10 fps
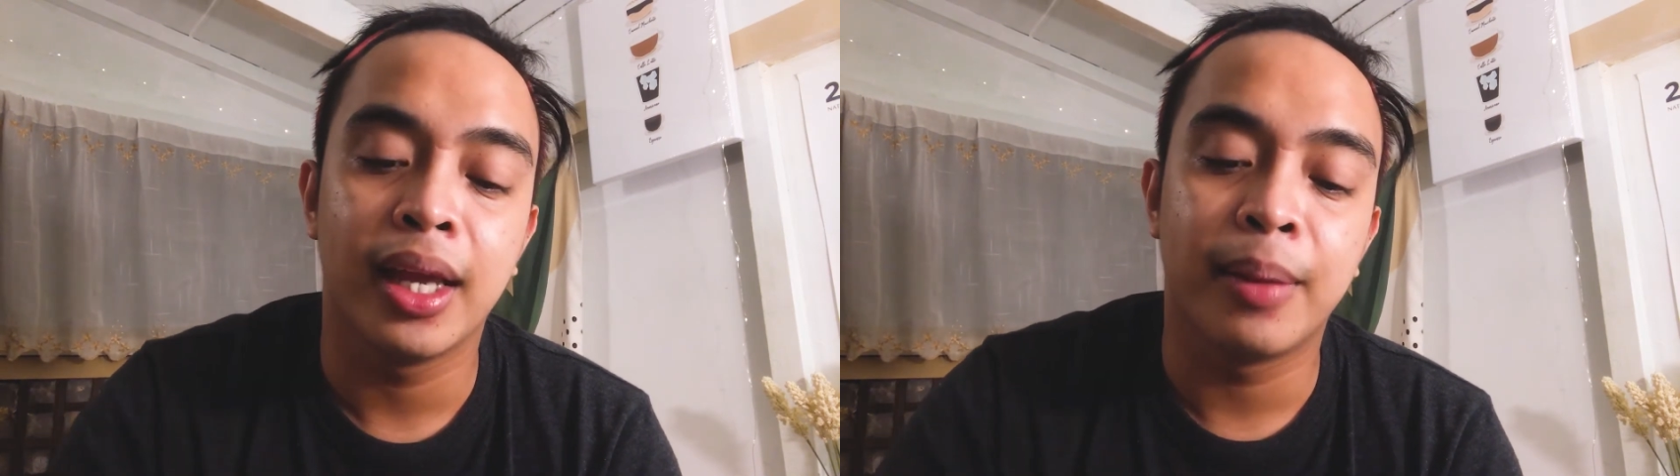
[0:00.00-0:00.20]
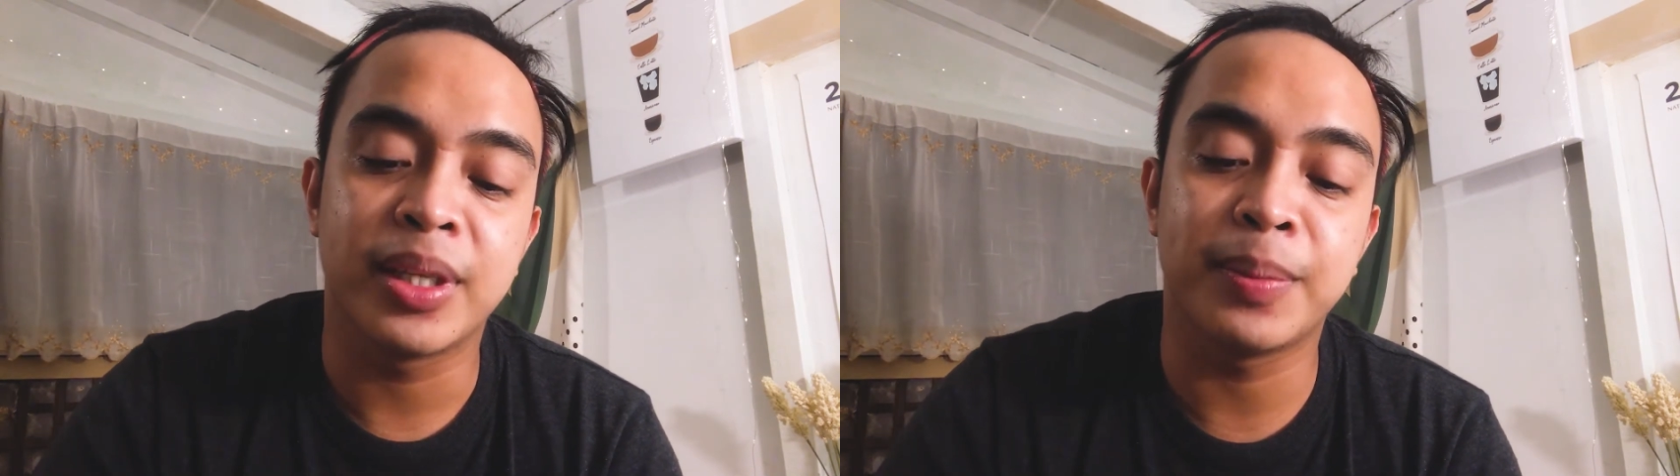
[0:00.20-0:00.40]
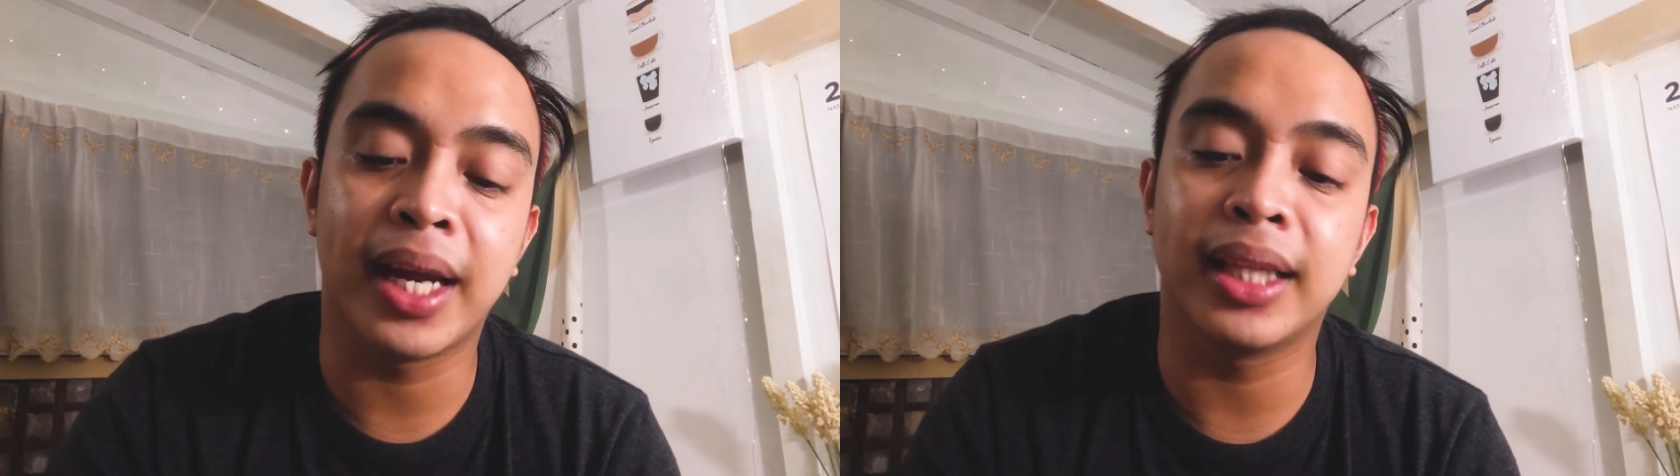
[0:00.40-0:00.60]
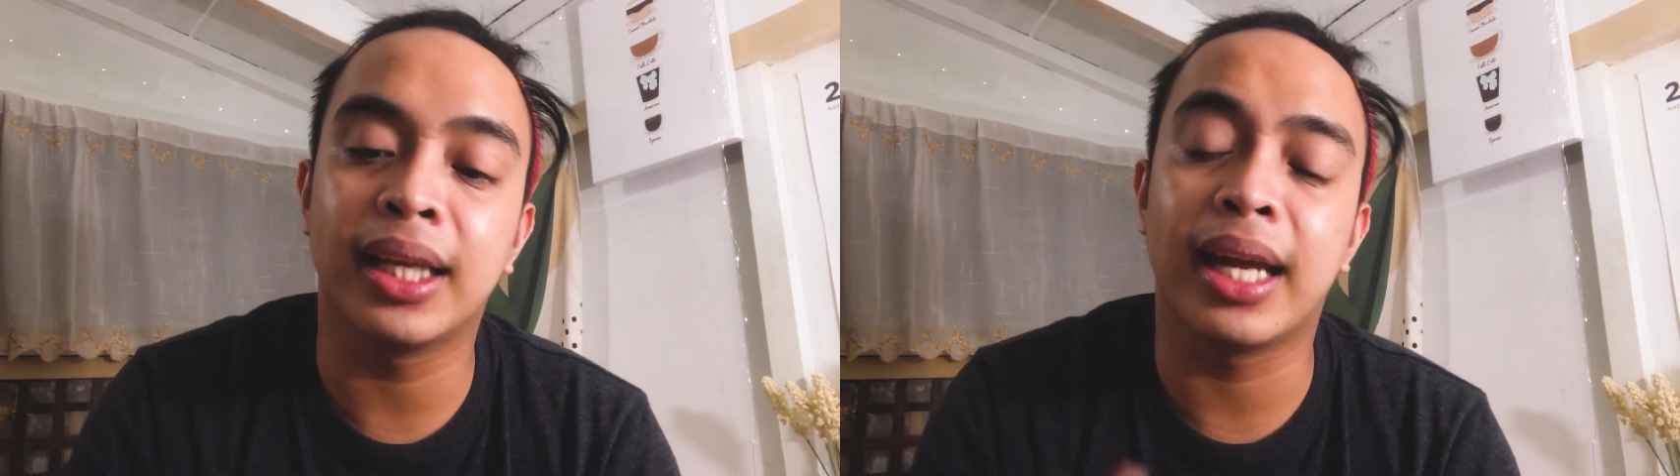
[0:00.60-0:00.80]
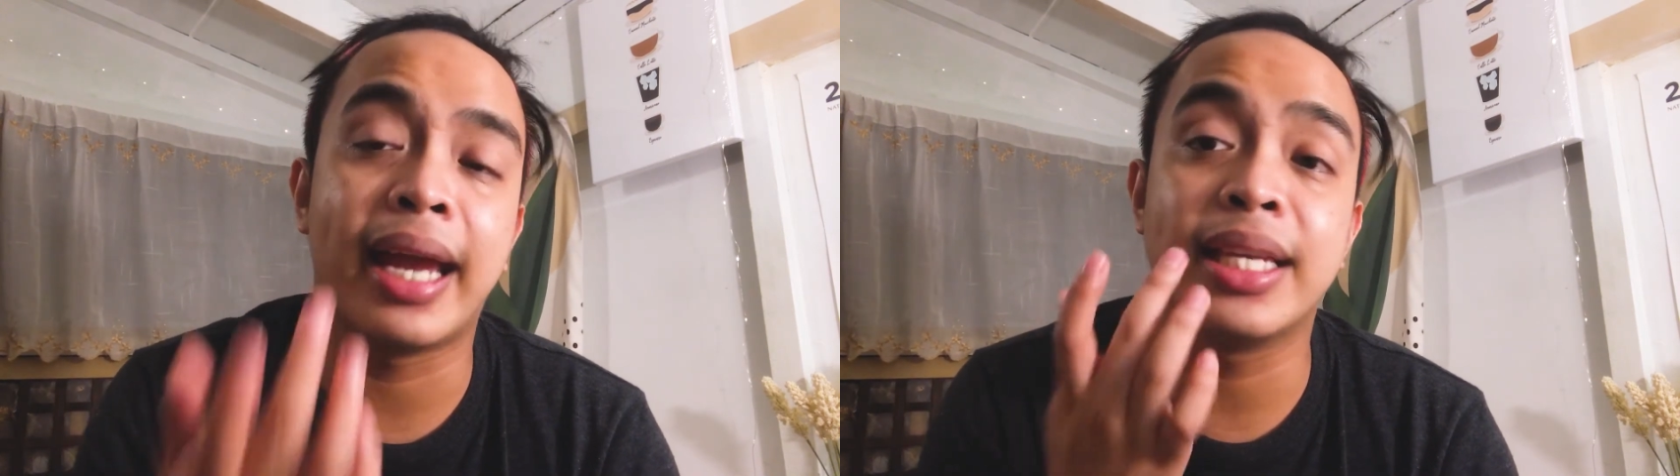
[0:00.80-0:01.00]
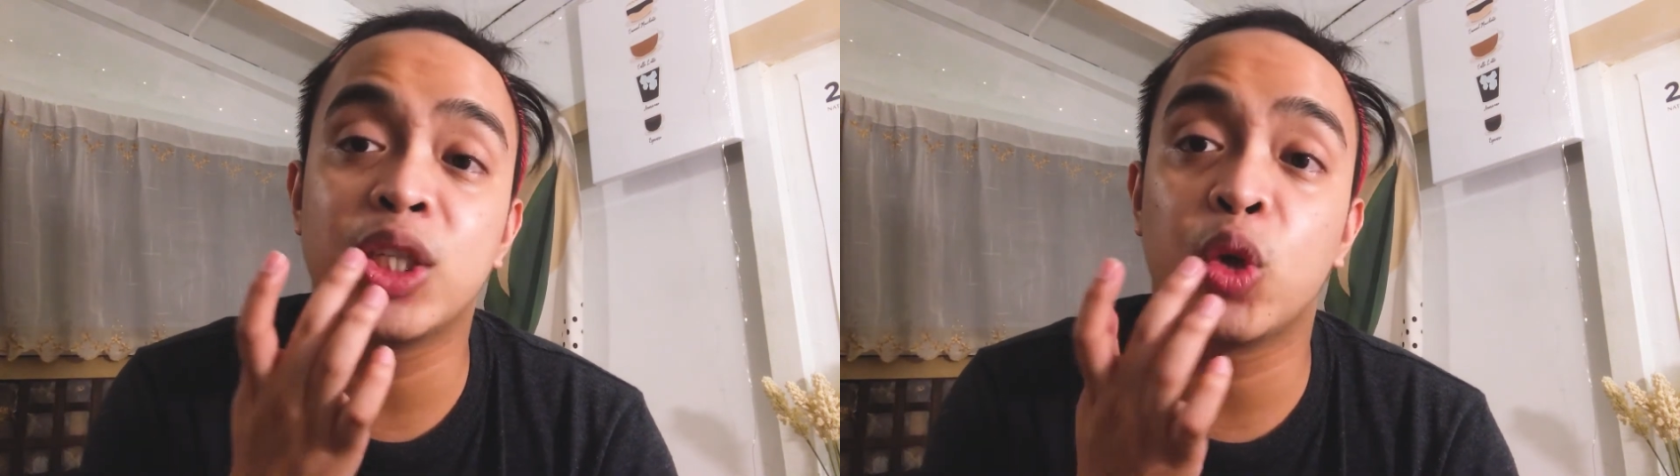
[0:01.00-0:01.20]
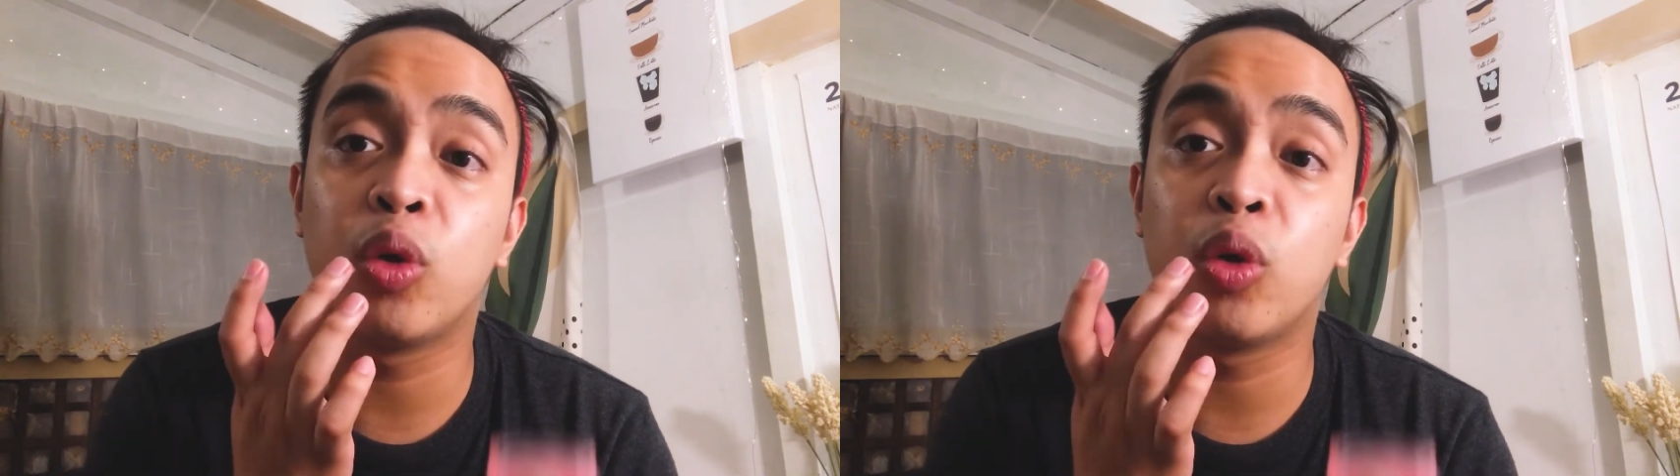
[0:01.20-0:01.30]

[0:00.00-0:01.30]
Mas maganda guys, kung